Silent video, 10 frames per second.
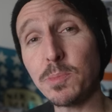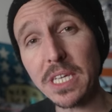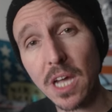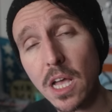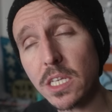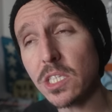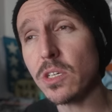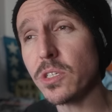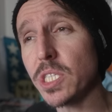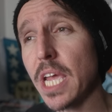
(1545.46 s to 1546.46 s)
because
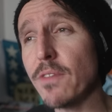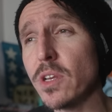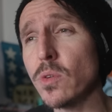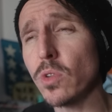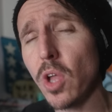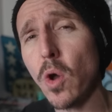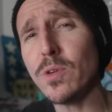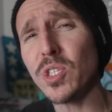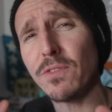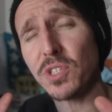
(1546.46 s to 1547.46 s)
they're saving you
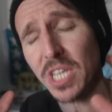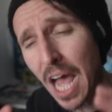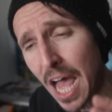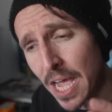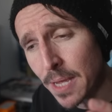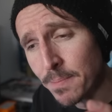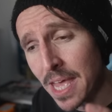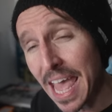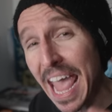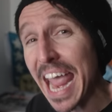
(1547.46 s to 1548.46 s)
loads of time
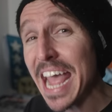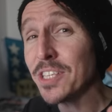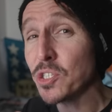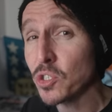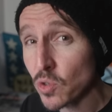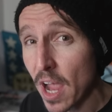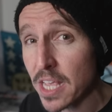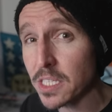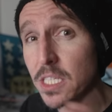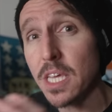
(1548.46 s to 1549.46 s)
and
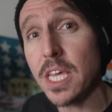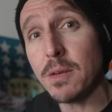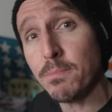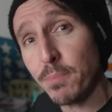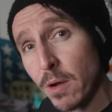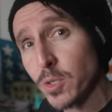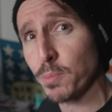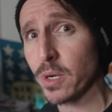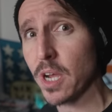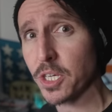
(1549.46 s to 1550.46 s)
stress in post
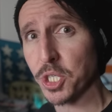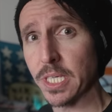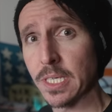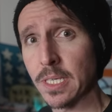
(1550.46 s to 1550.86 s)
production.